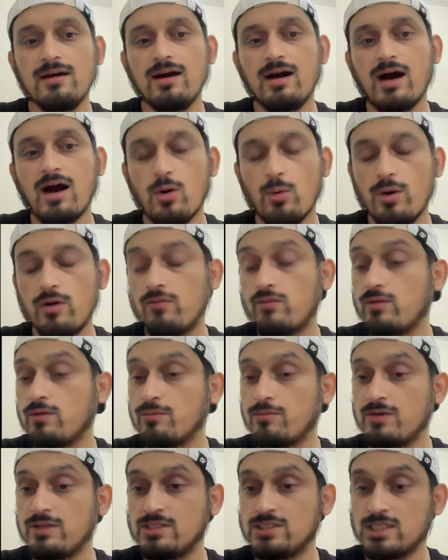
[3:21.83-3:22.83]
However,
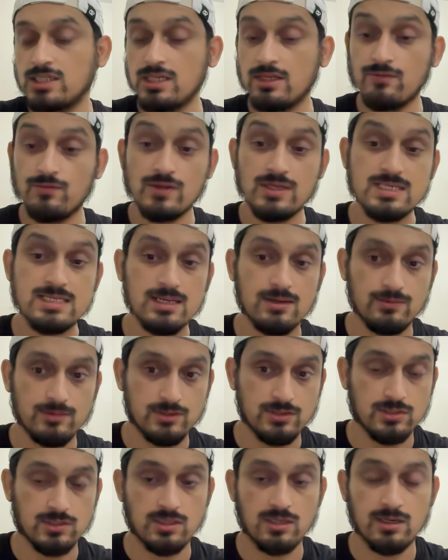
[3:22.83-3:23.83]
Midjourney V7
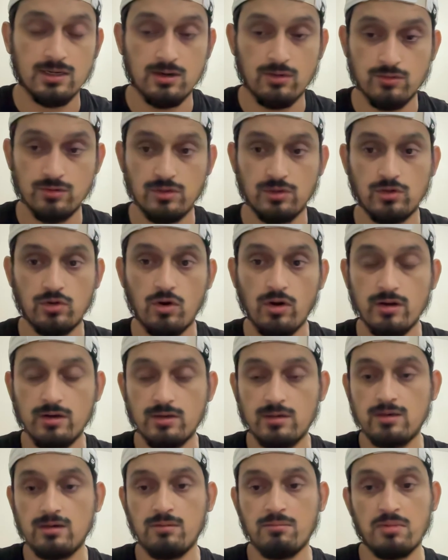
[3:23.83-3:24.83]
is around the
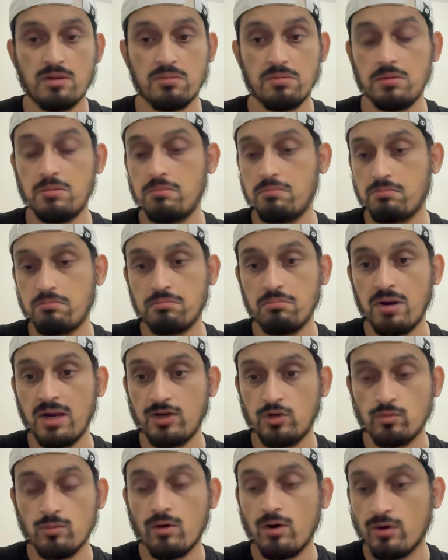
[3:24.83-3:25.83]
corner. Maybe by
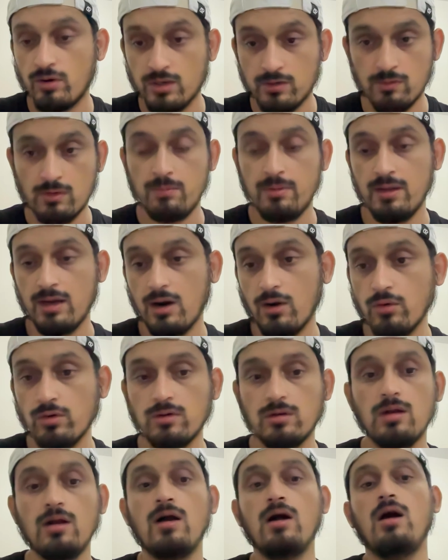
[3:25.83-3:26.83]
tomorrow it will be out.